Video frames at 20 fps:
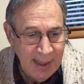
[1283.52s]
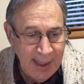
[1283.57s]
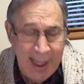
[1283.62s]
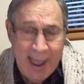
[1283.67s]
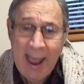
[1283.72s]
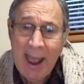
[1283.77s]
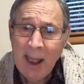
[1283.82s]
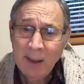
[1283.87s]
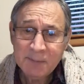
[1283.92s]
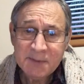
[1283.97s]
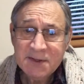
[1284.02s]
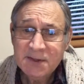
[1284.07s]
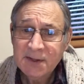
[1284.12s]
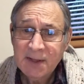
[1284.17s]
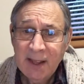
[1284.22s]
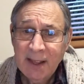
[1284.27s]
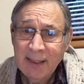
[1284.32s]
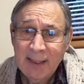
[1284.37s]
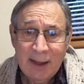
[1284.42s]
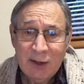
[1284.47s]
Apps
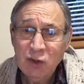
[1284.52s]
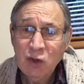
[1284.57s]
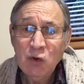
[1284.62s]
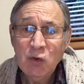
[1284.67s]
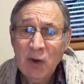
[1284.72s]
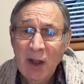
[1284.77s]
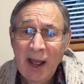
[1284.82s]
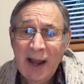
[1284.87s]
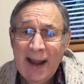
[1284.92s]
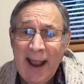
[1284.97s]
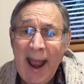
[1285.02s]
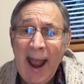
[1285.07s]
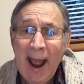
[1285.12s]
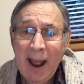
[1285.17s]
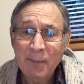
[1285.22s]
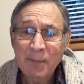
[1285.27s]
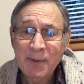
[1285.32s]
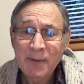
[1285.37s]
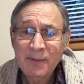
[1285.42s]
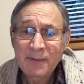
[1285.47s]
that do not
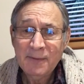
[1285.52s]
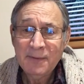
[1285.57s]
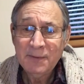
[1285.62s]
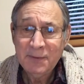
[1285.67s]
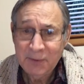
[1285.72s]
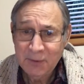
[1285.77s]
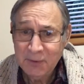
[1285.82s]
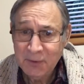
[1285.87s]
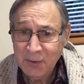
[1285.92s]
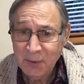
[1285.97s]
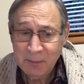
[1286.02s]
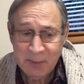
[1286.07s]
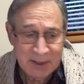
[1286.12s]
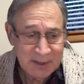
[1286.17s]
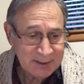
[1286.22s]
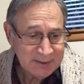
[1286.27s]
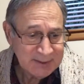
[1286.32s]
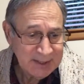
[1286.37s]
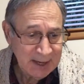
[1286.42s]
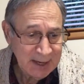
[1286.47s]
app, YouTube in
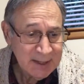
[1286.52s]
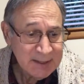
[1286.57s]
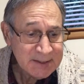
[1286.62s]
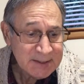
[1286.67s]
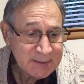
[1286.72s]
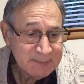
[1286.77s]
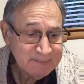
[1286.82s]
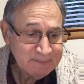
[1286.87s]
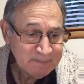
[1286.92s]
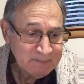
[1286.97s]
this case.